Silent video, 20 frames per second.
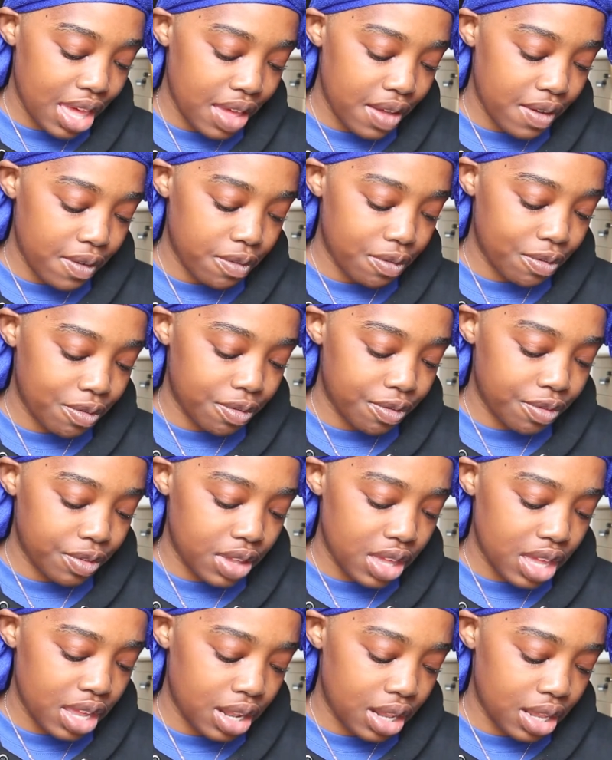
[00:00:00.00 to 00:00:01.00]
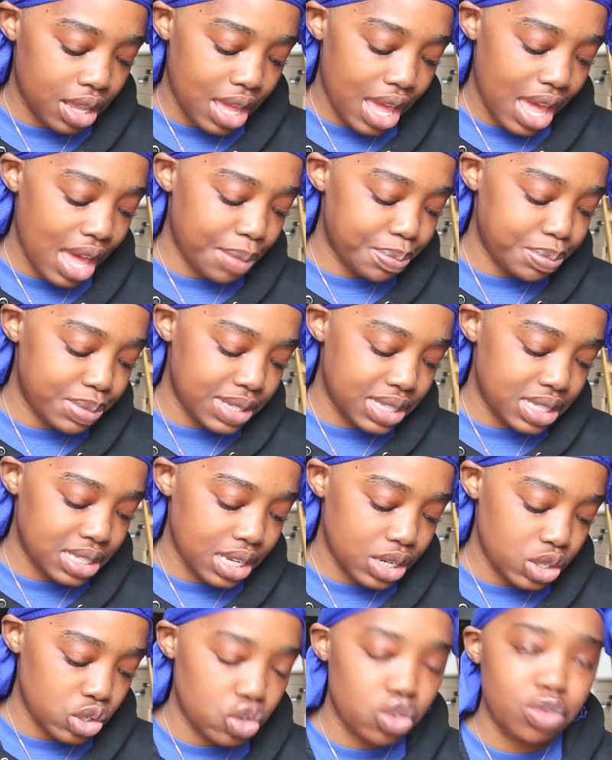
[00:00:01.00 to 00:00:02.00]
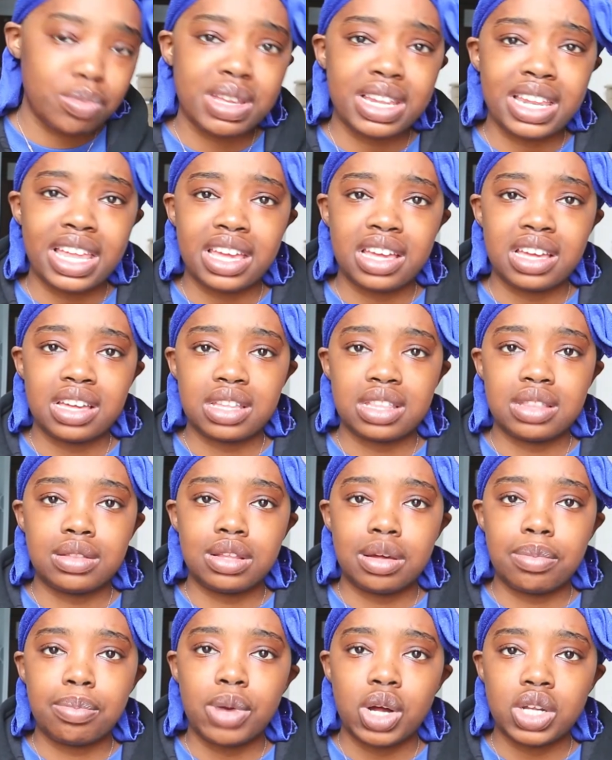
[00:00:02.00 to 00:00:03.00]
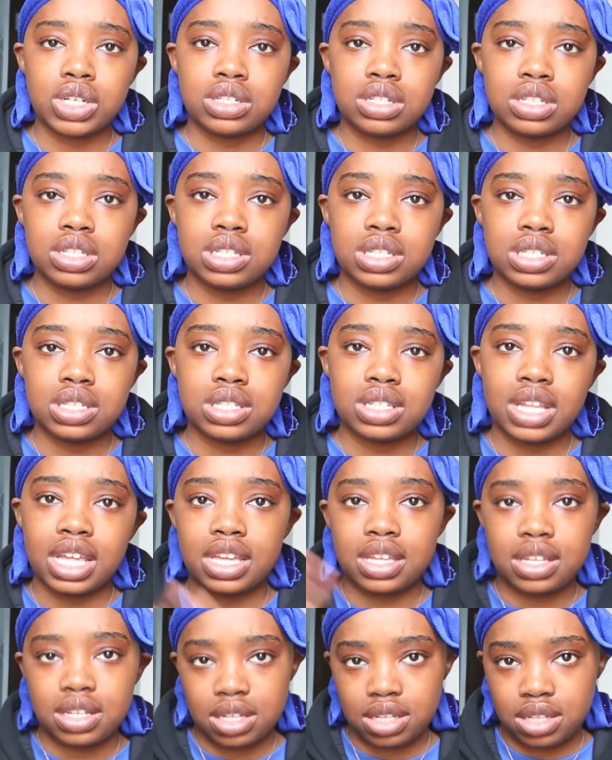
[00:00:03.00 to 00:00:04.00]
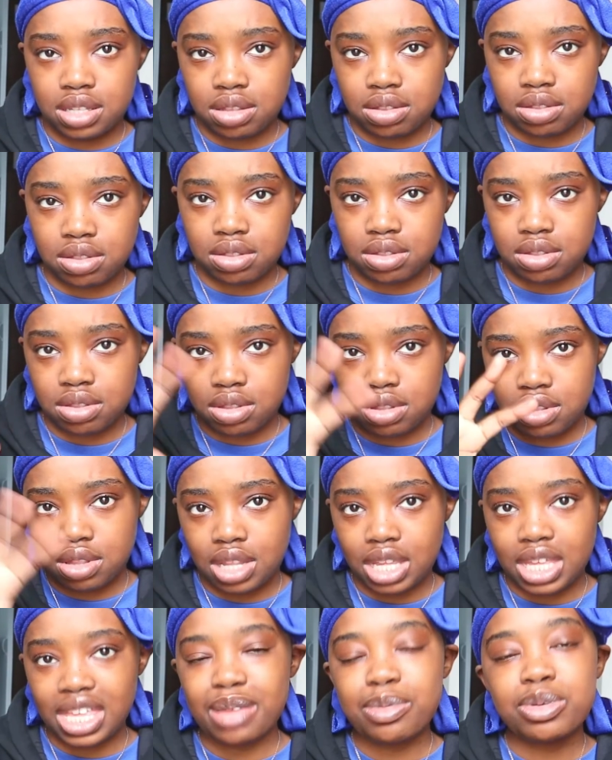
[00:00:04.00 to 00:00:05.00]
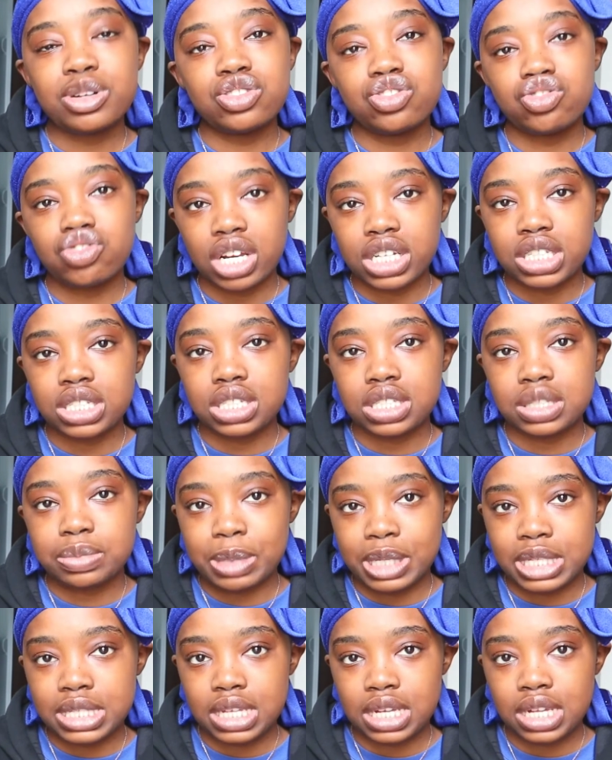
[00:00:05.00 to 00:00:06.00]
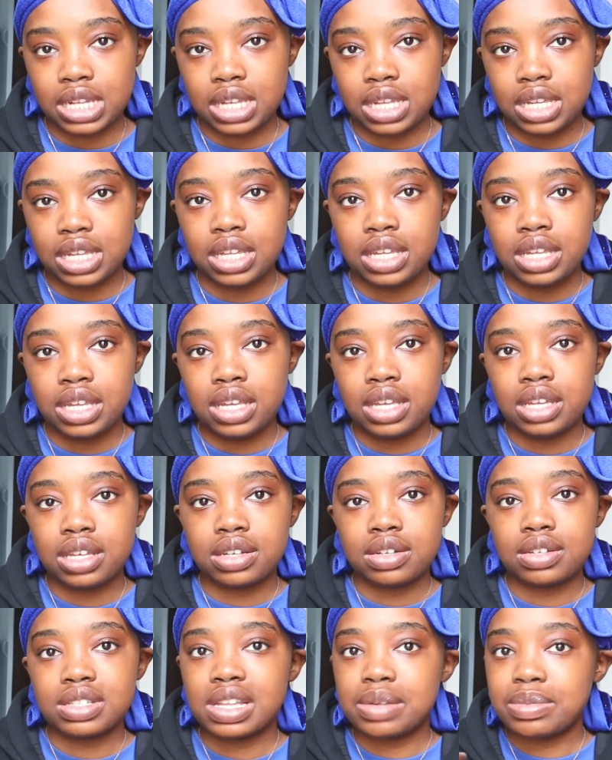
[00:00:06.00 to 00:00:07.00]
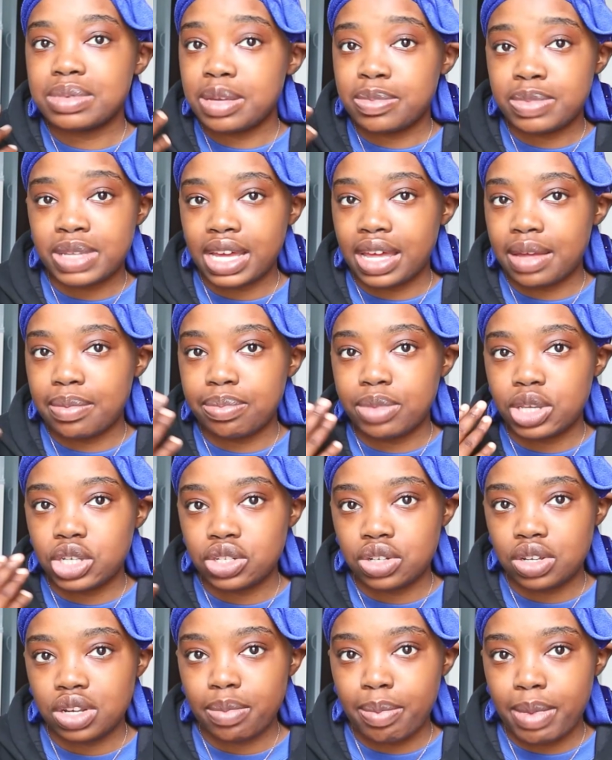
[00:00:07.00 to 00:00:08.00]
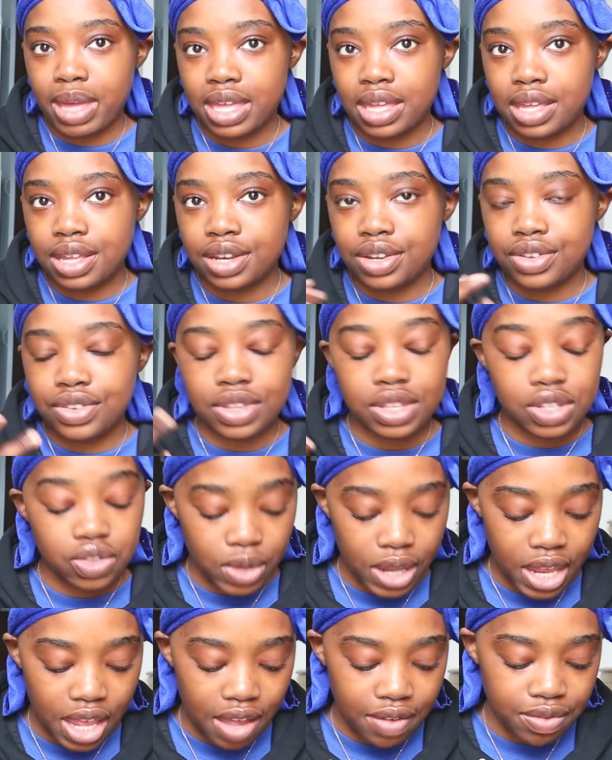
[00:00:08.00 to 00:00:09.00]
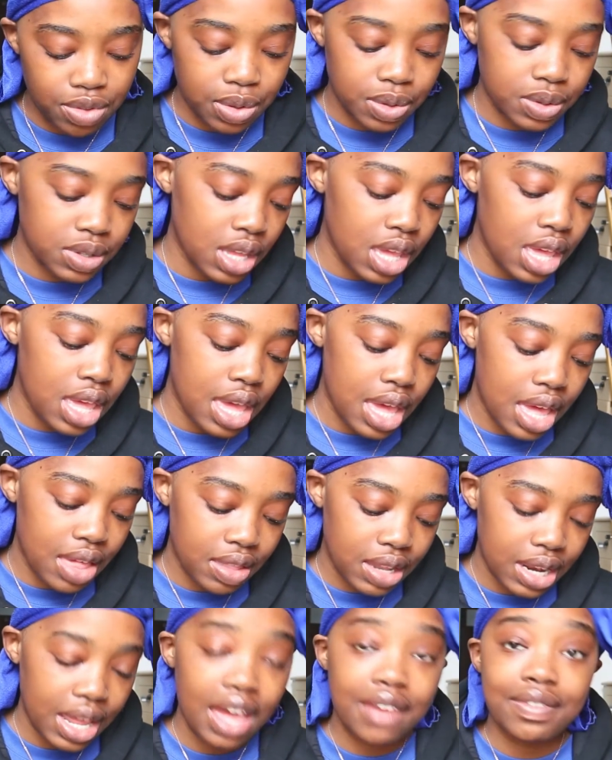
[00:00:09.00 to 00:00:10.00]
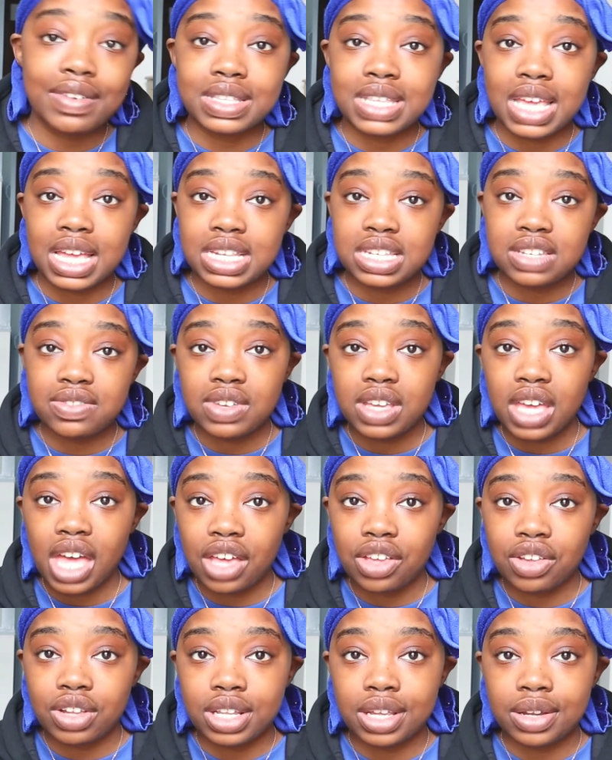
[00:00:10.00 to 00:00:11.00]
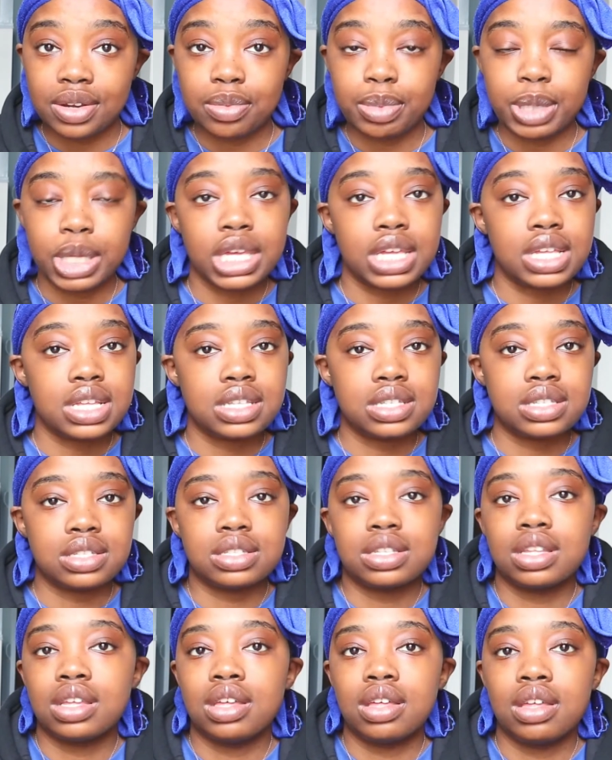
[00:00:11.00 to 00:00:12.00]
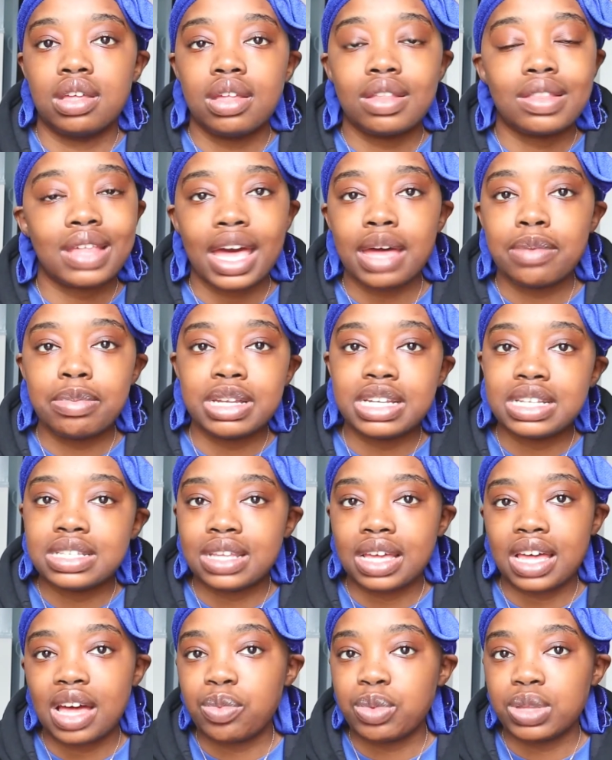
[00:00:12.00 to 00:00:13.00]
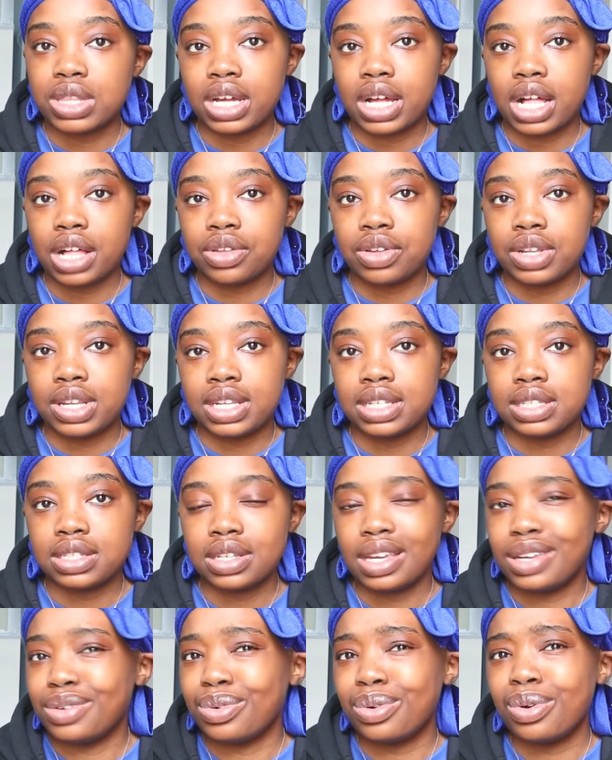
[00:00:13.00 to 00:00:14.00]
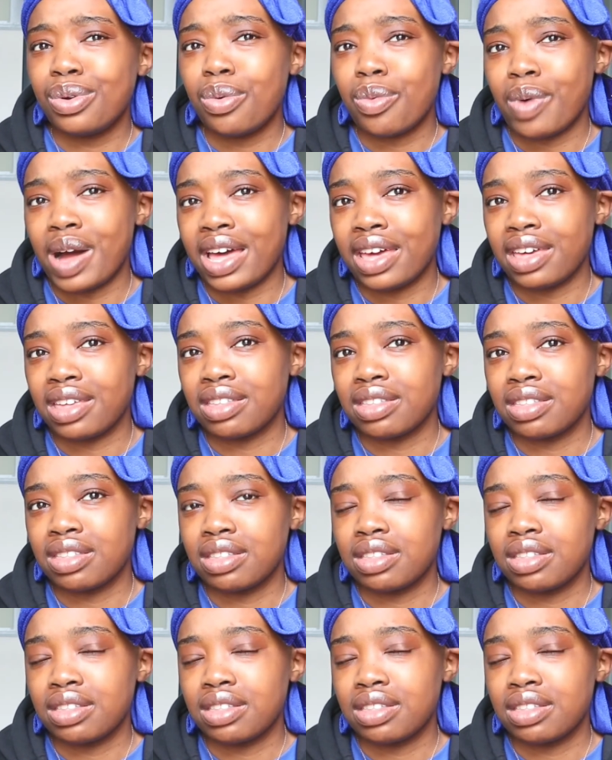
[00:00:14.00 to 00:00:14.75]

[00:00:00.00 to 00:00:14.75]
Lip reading: have apps that show me like the models, like the chemical structures basically, because sometimes I can't picture it in my head. So that's why I have those. And then I have a scientific calculator because the iPad doesn't come with the calculator. I don't know why.